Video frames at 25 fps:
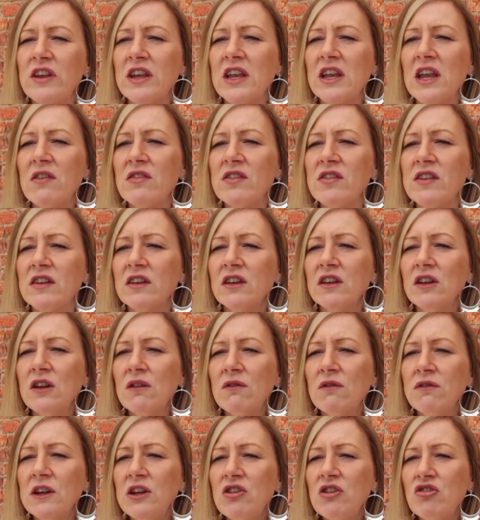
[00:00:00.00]
It gives this
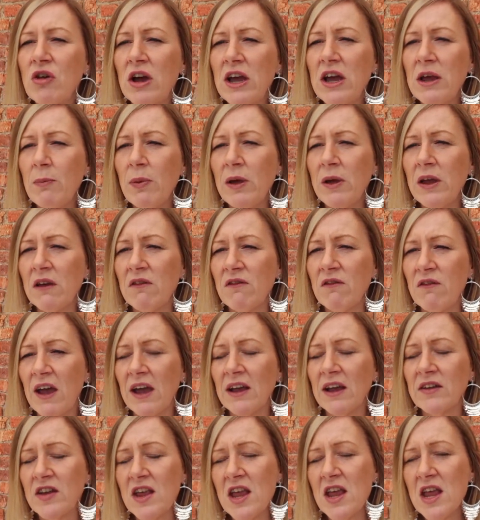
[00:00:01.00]
lovely draping
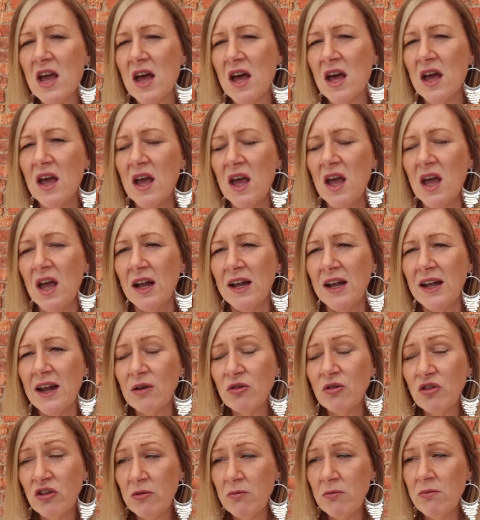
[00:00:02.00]
effect here.
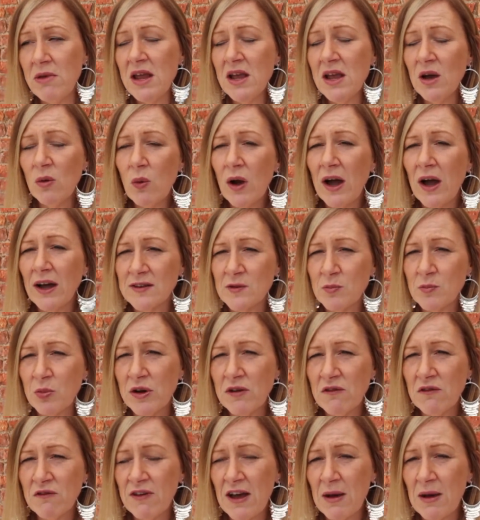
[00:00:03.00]
Now to me, a wax
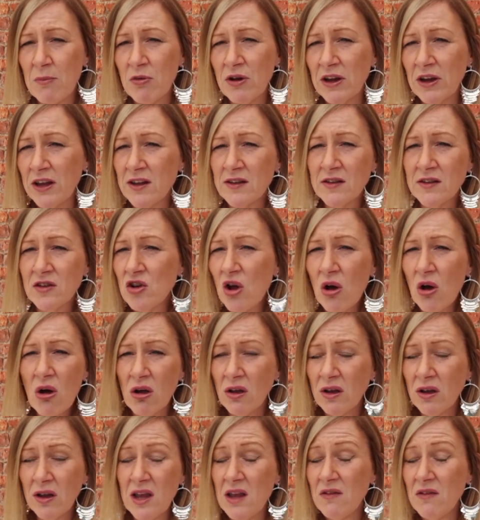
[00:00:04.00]
print fabric is
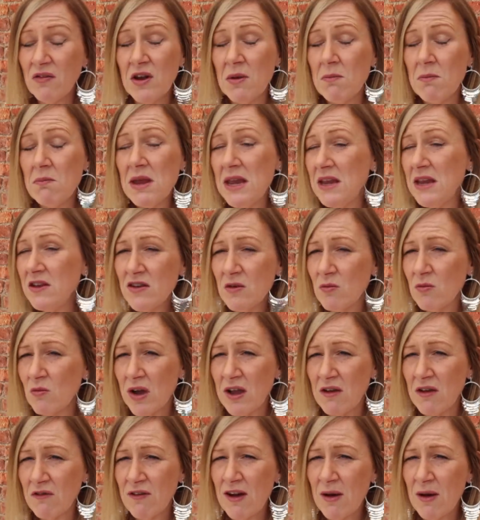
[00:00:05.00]
not even a medium
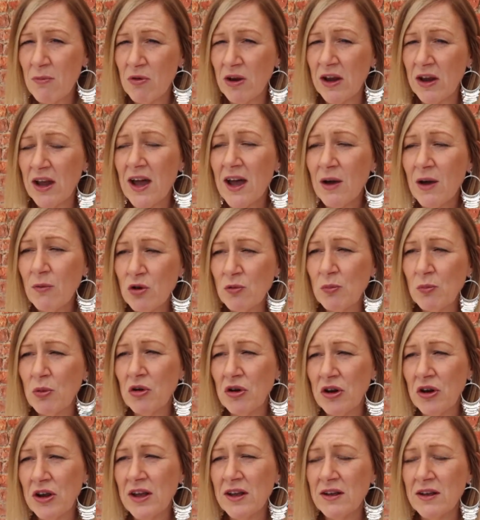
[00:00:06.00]
weight fabric. I would
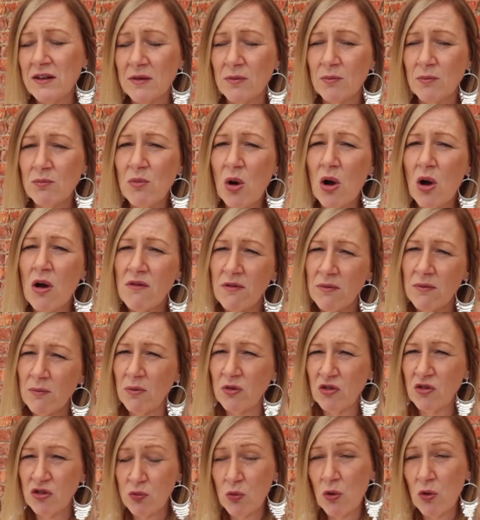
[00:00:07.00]
put it more
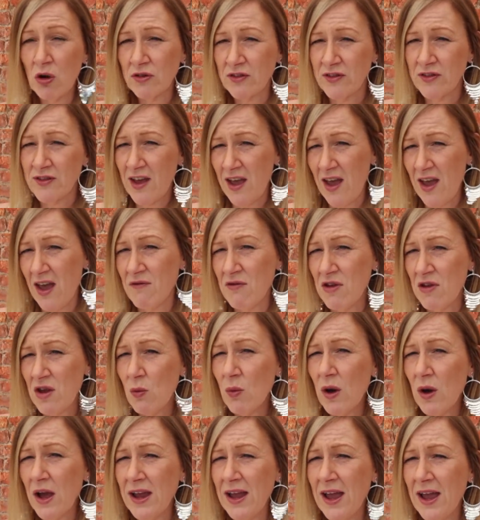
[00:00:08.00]
towards the
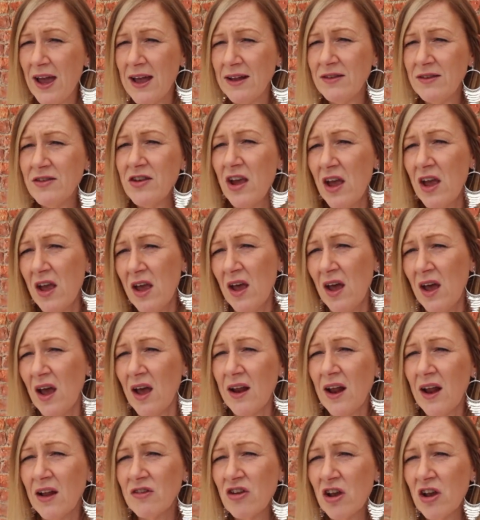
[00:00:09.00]
heavier weight end,
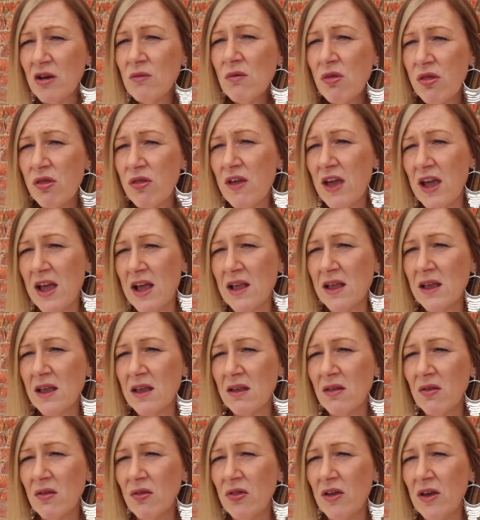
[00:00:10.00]
and I don't think
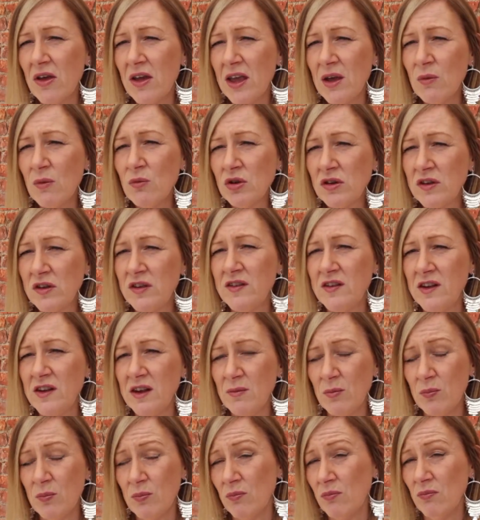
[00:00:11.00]
that it would
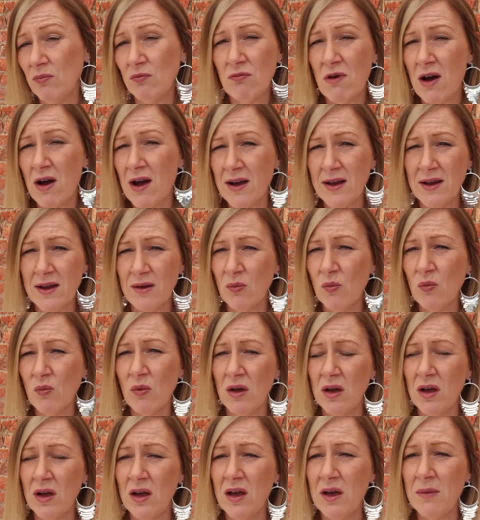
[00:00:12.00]
sit right.
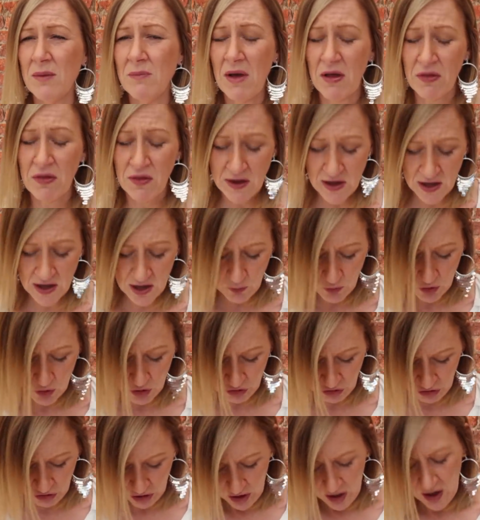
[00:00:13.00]
Um, I think it
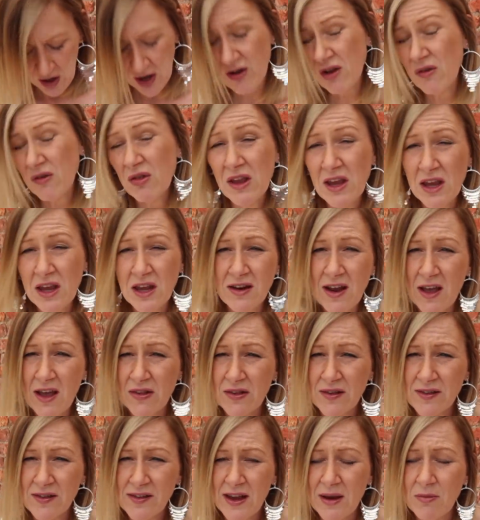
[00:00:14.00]
would, I don't think you
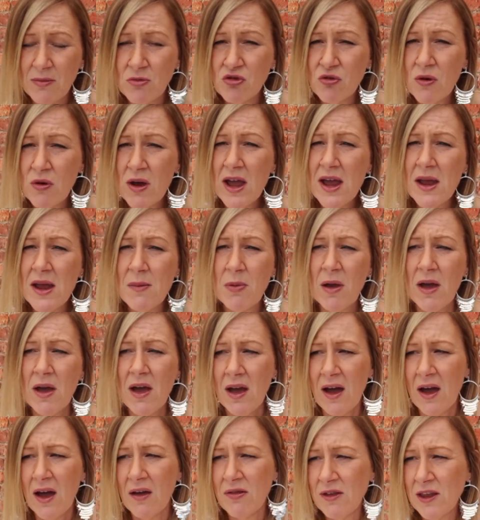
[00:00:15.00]
get the same drape.
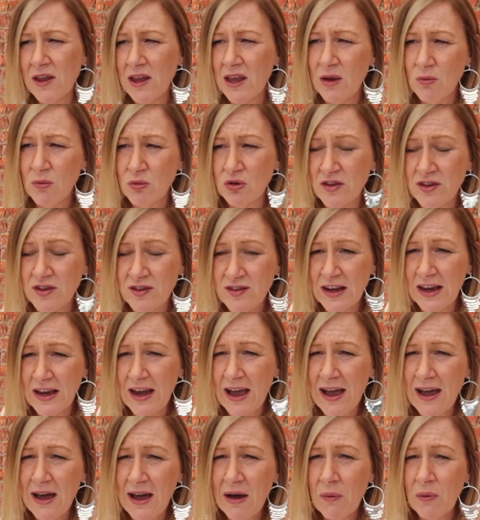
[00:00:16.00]
I think it would
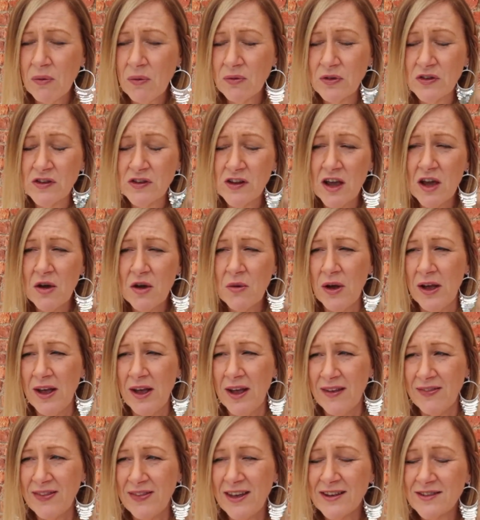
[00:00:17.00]
stick out. So
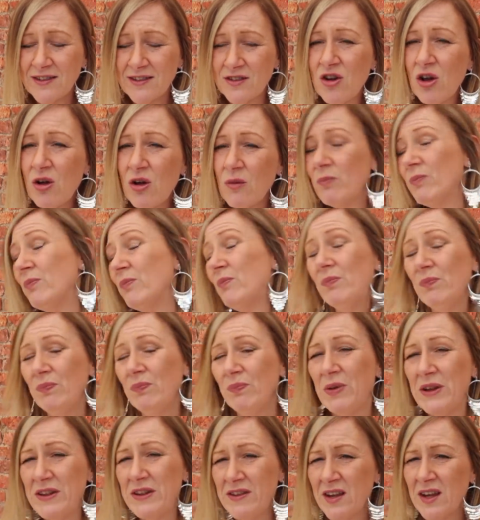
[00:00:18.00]
that's not
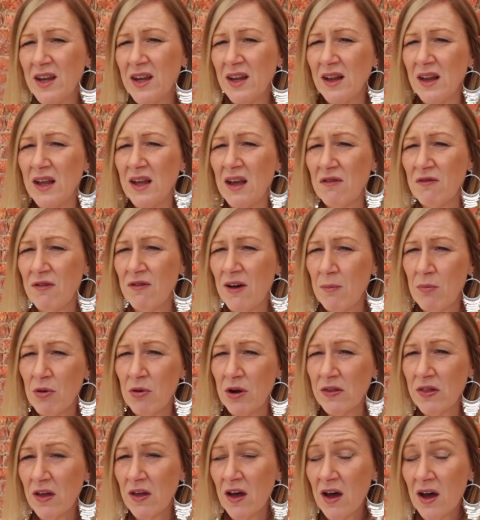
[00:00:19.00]
particularly a
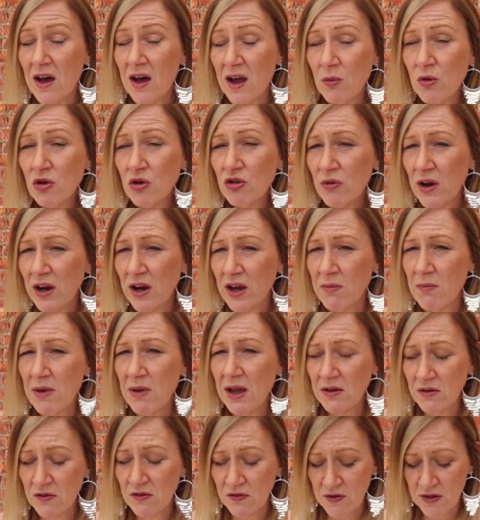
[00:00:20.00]
fabric that I would
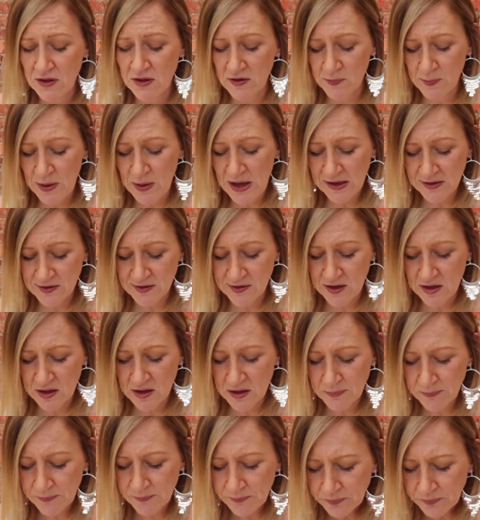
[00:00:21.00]
recommend for this pattern.